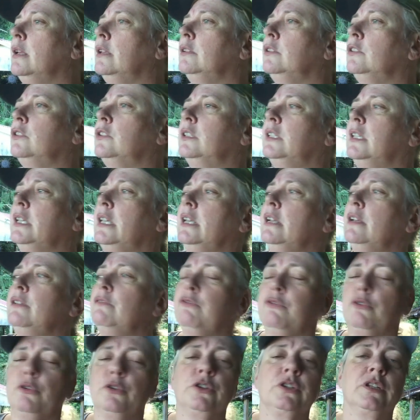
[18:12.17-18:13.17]
She
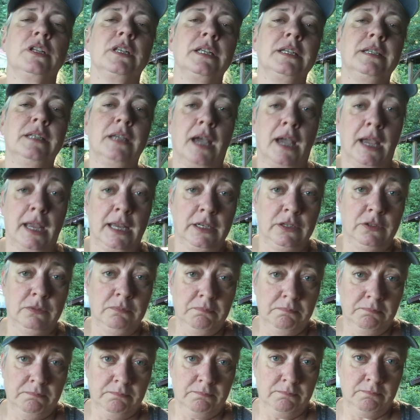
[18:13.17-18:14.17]
unfortunately died
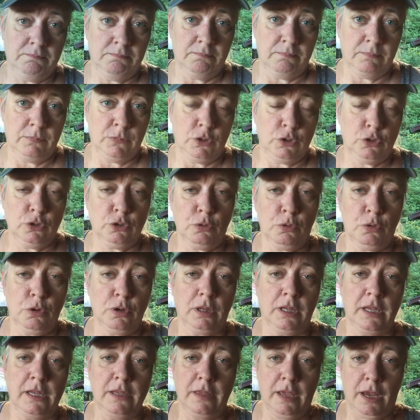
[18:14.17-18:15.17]

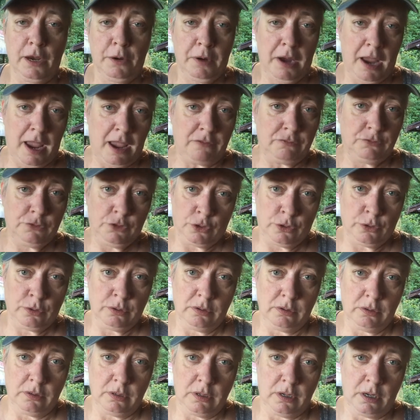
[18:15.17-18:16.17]
shortly thereafter,
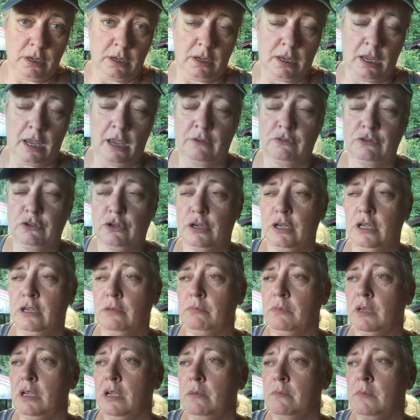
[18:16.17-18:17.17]
after
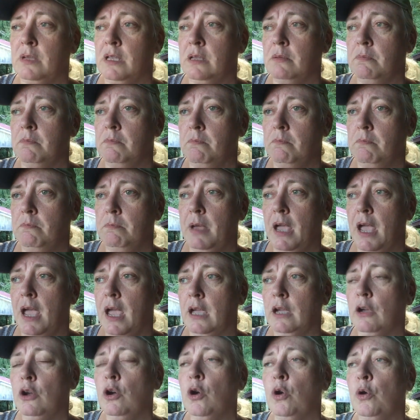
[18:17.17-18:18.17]
him coming
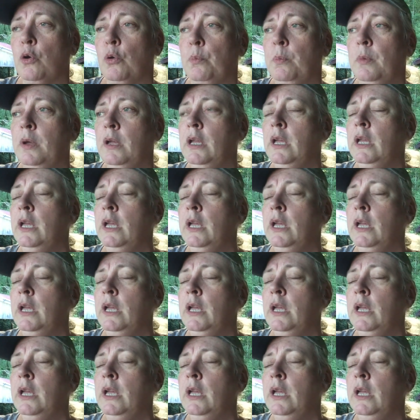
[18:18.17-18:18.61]
back home.